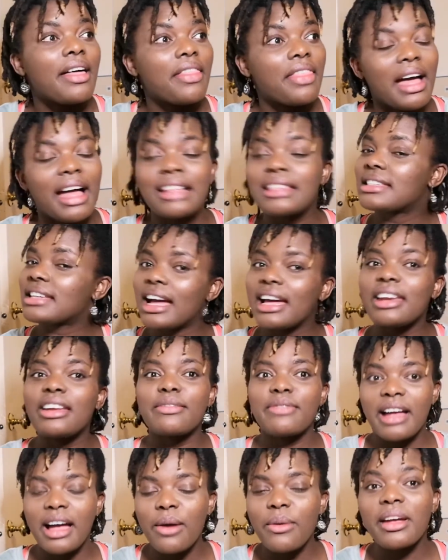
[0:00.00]
that's kind
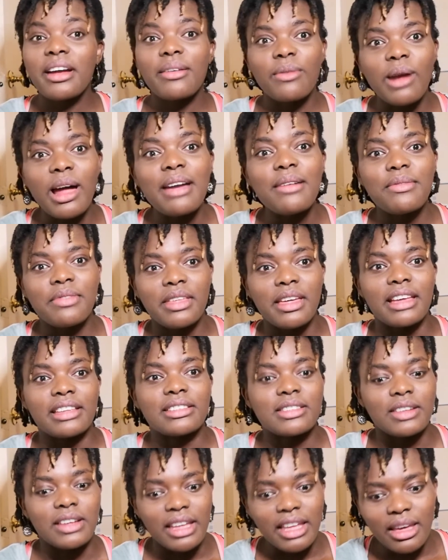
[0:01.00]
of how it arrived there.
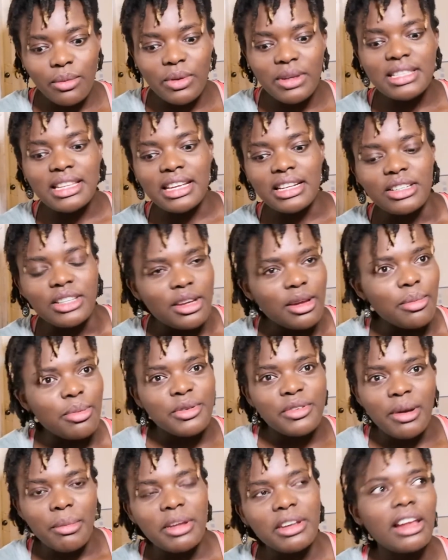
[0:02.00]
So he was into
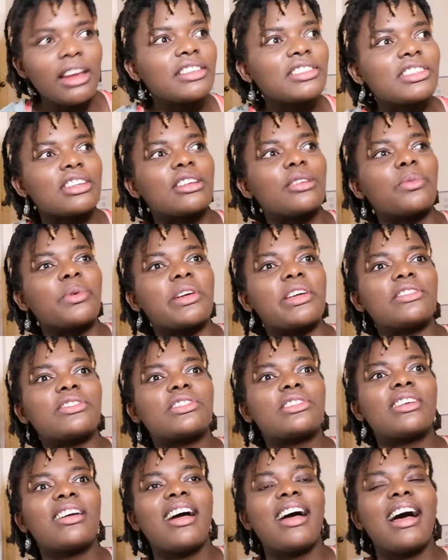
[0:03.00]
pyramidology,
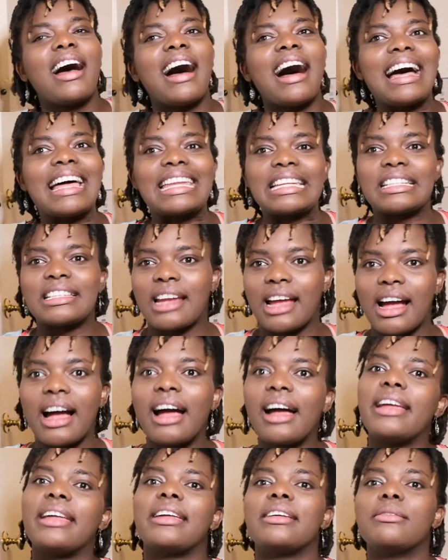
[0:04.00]
which at the
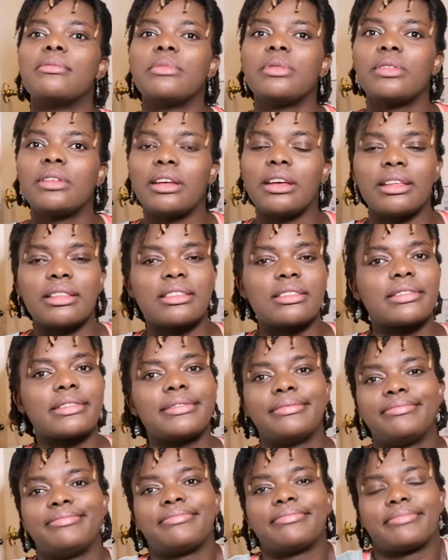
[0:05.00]
time it
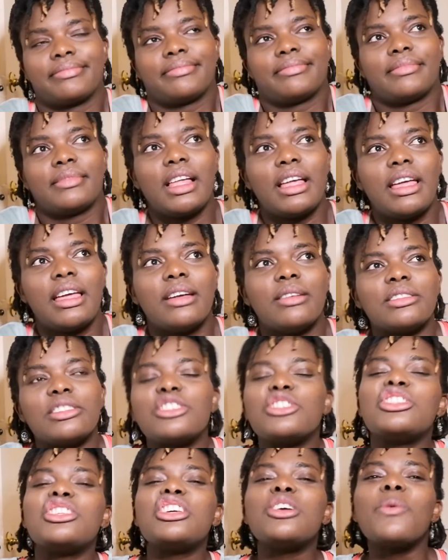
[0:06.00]

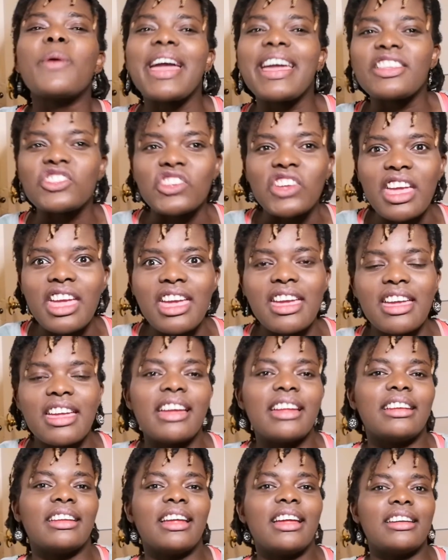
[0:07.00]
was new agey,
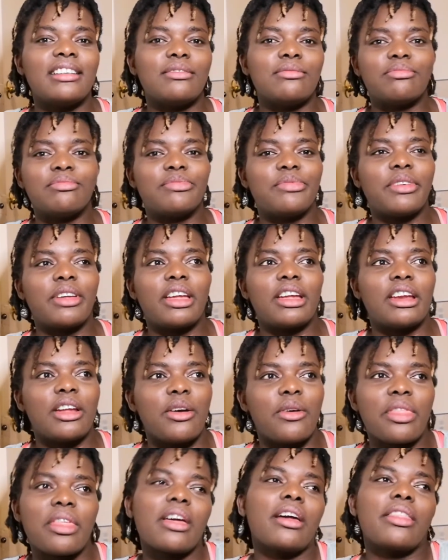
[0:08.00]
and
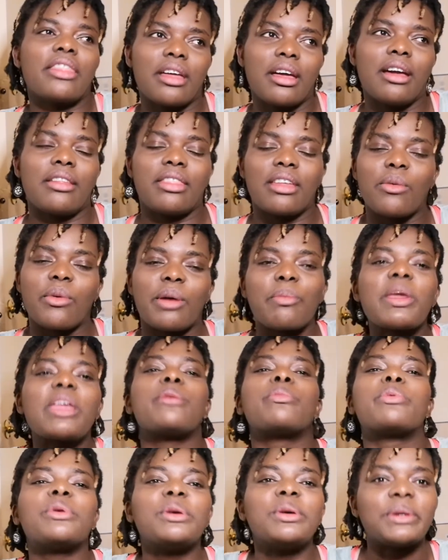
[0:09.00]
there were
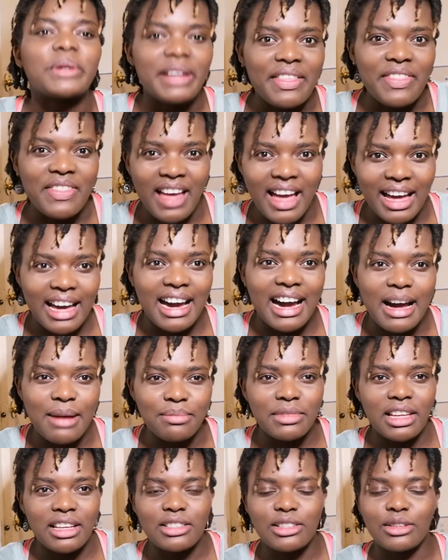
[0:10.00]
people in that
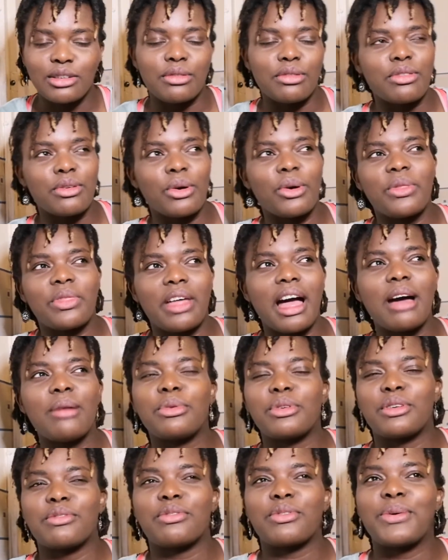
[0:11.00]
camp that sort of thought that.
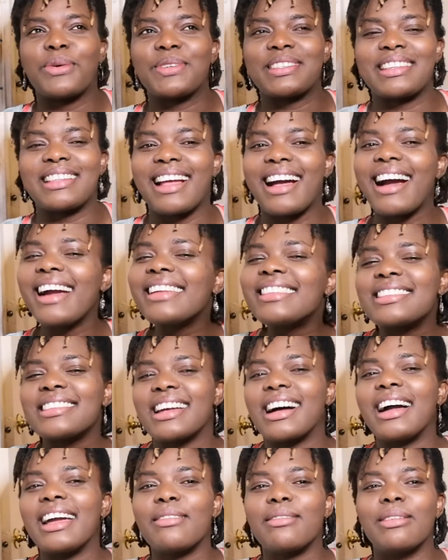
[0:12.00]
But of course, in
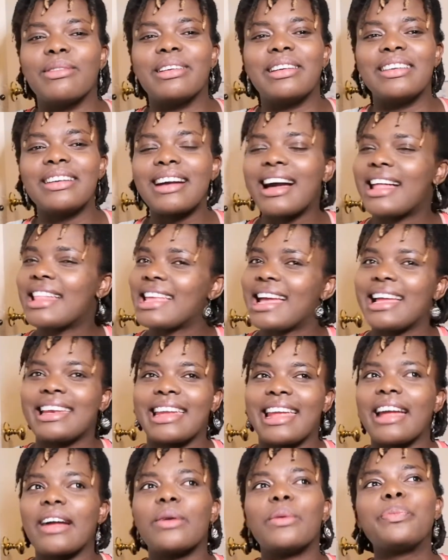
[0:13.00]
hindsight, when we look at that
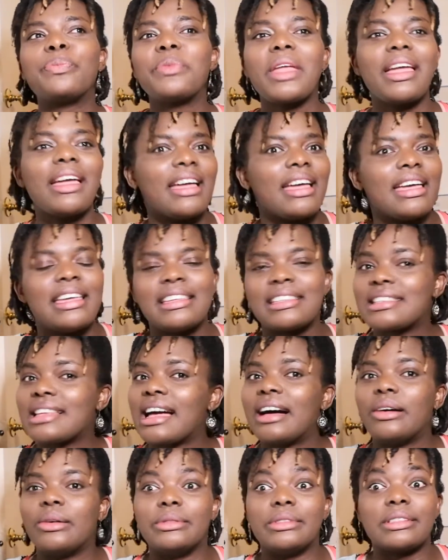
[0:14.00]
now, it
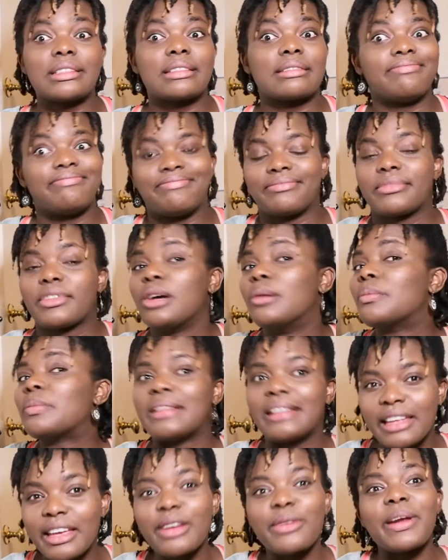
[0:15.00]
sounds
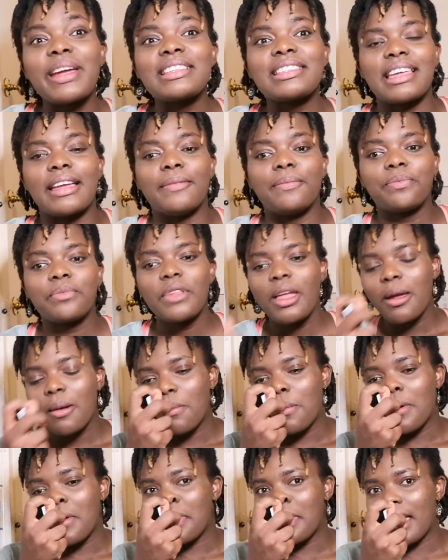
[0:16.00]
completely crazy.
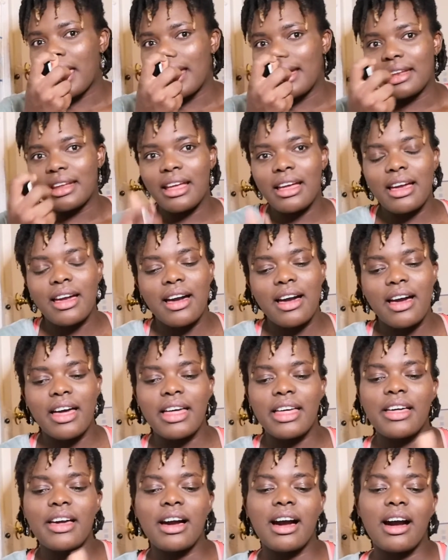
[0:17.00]
But then
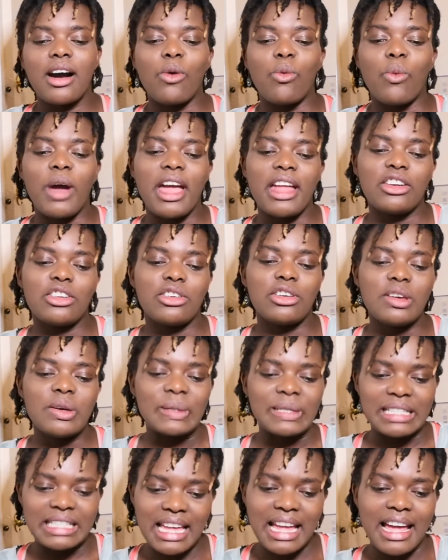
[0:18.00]
when
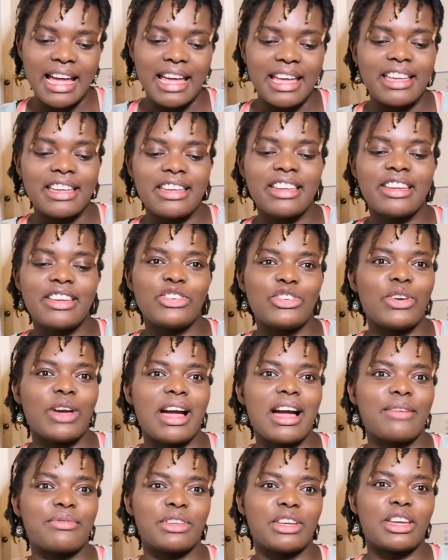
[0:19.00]
you say you
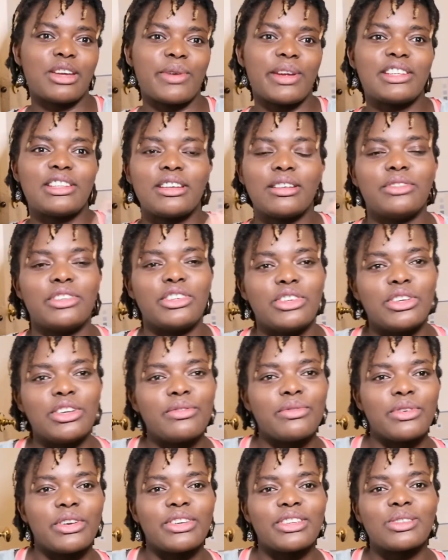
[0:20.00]
have the creator of the
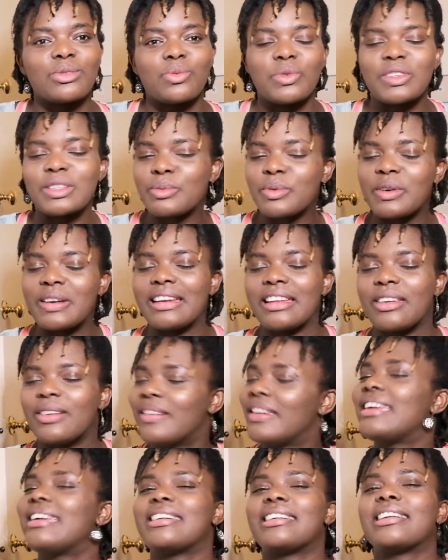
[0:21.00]
universe whispering in
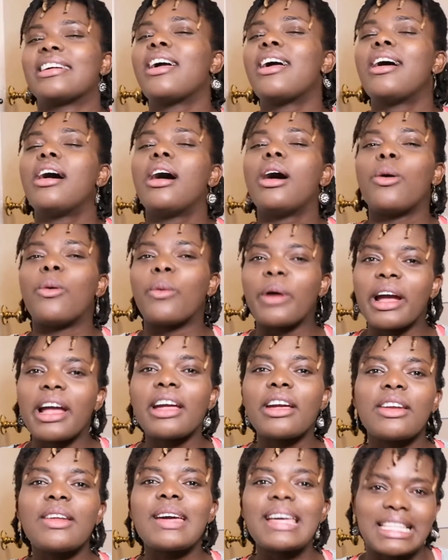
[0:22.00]
your ear,
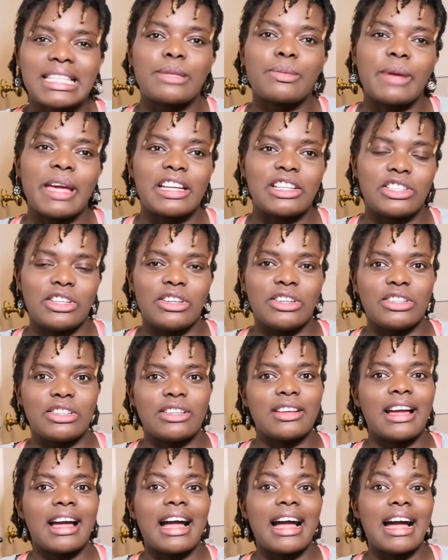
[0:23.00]
we're going to expect you
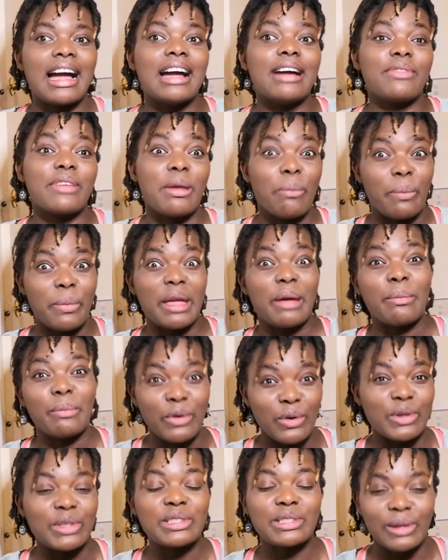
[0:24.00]
to have a bit
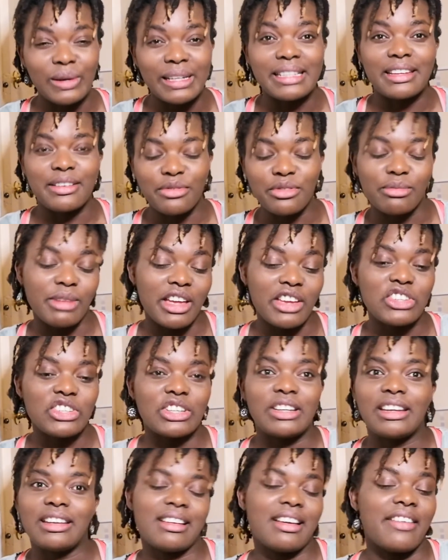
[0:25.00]
more solid
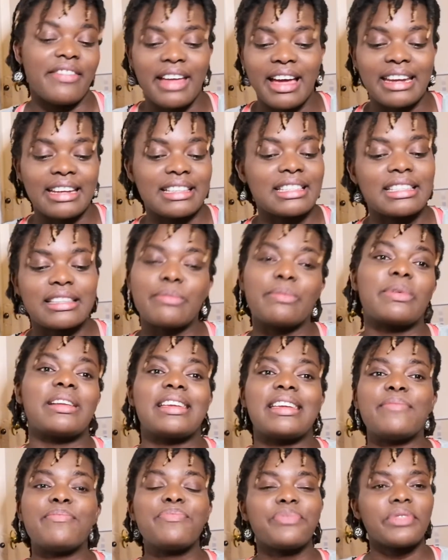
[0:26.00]
information, and that is
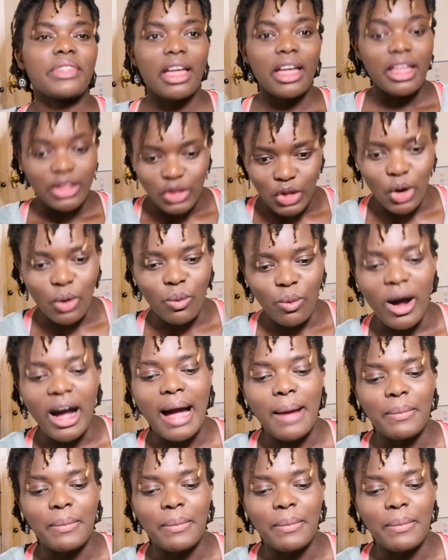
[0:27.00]
simply not what